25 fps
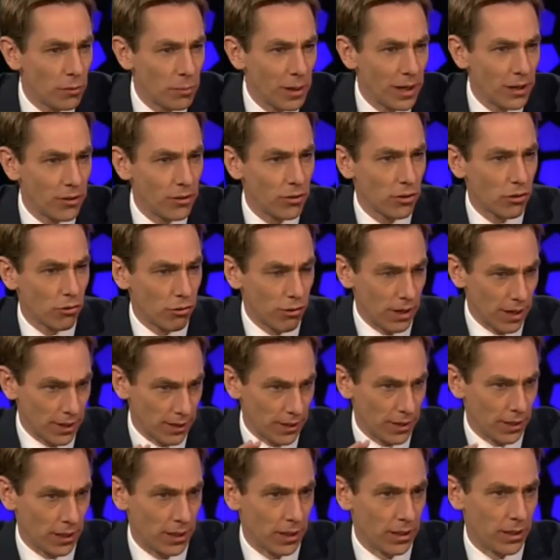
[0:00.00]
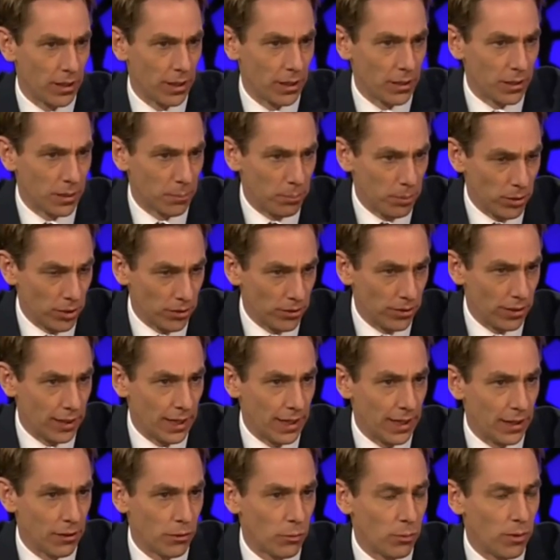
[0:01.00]
have you managed to crack the, the, the, puzzle
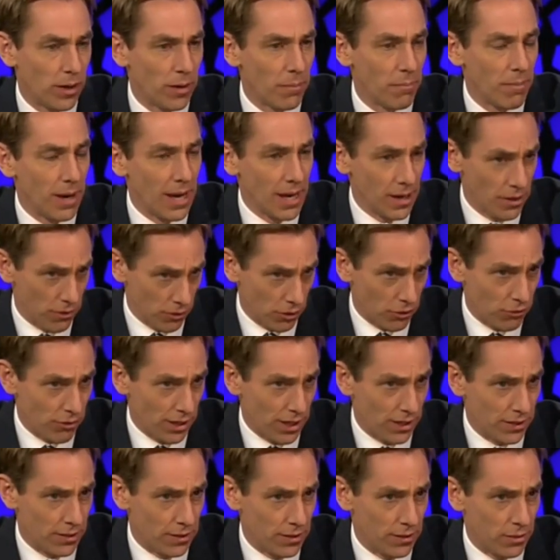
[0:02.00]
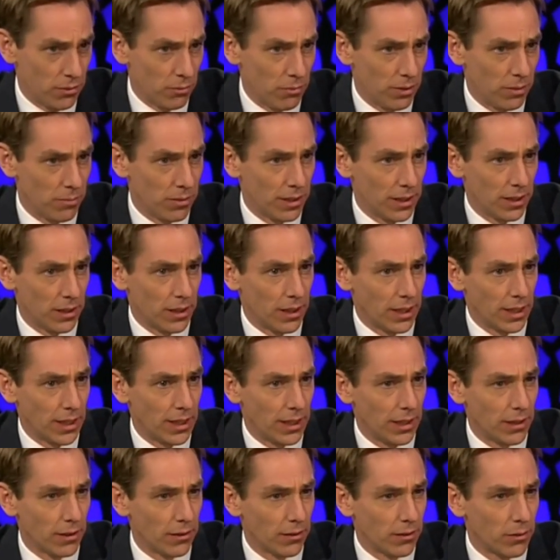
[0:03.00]
that is why men are attracted to women in high
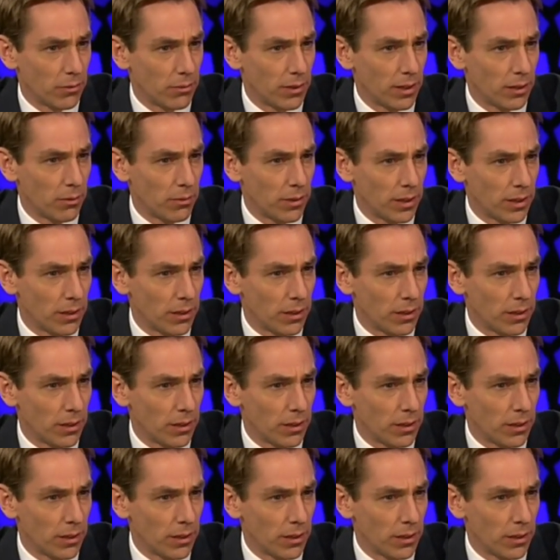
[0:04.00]
heels? Why,